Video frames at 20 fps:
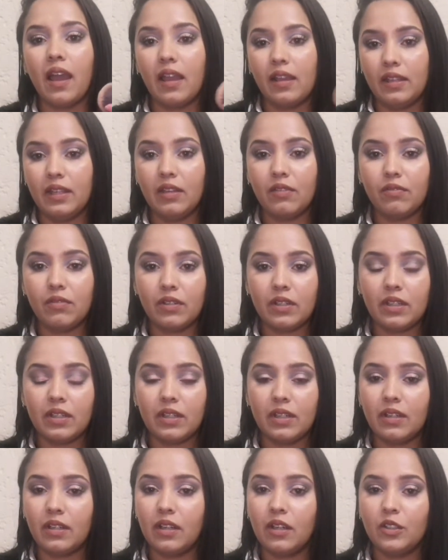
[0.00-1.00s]
I
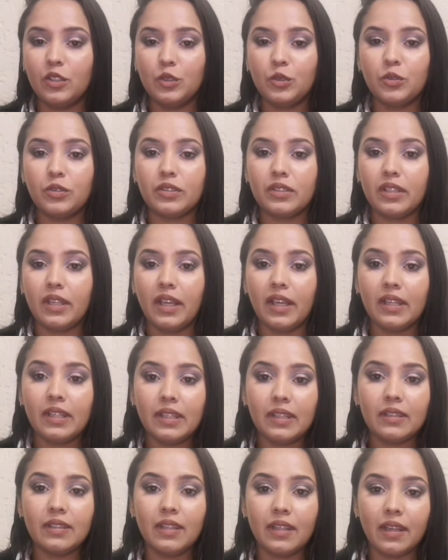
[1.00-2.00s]
never used
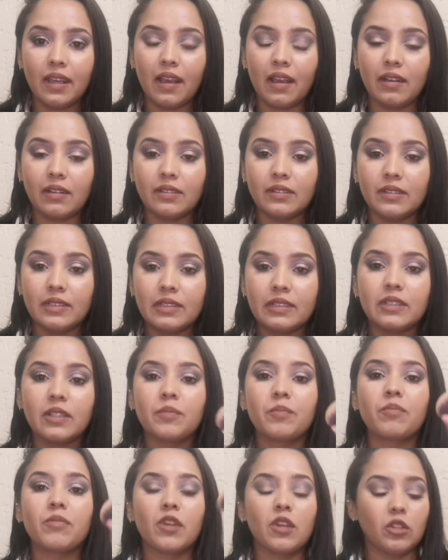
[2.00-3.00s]
anything
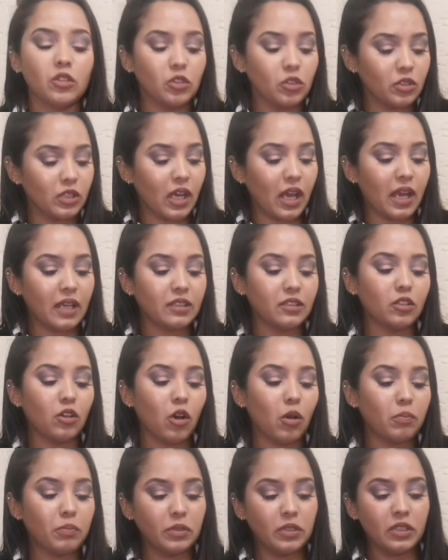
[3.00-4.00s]
else. So the
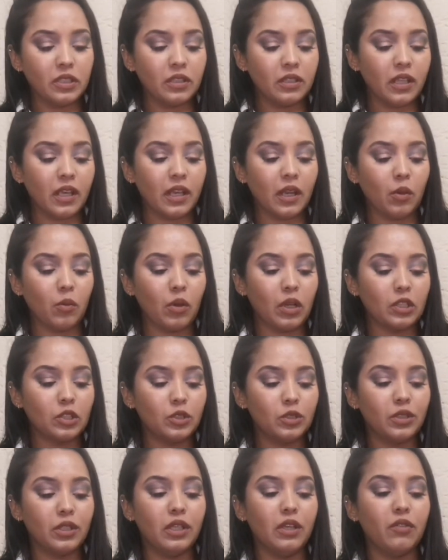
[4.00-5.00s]
other option that I
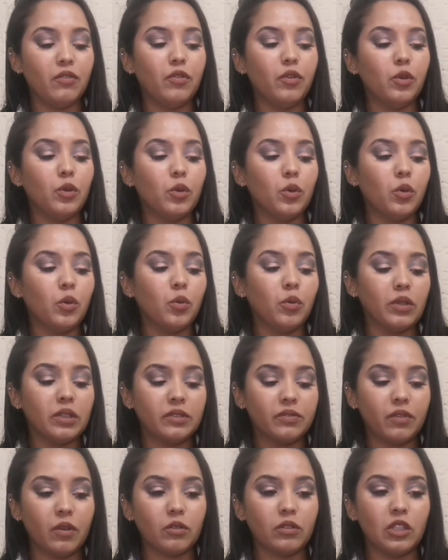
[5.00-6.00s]
want to give you
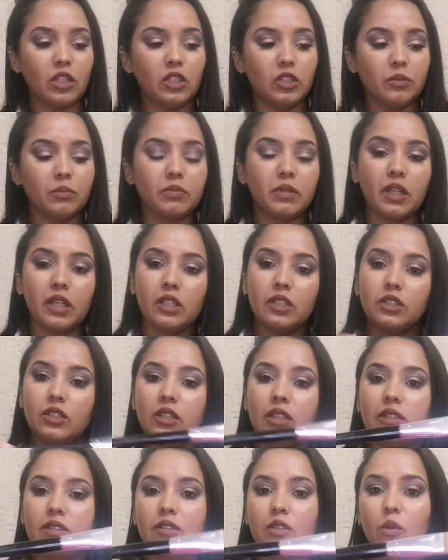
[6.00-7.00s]
with foundation
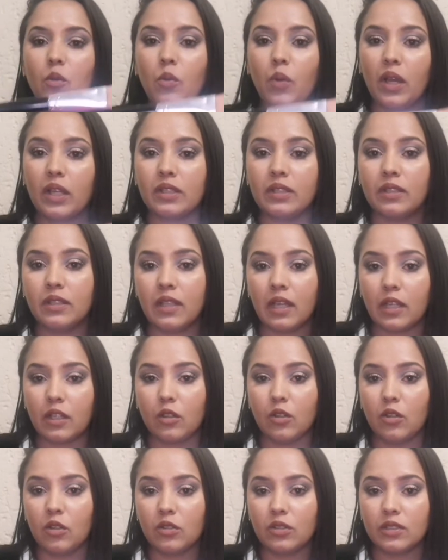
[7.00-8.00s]
brush is the one
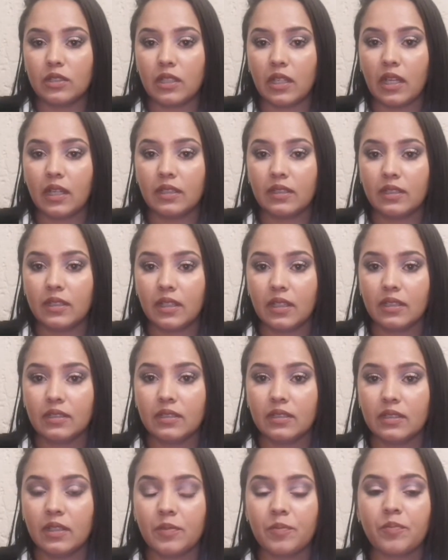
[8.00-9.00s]
that looks like
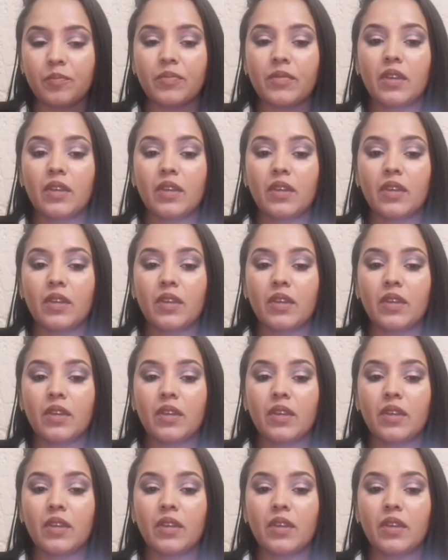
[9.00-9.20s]
this.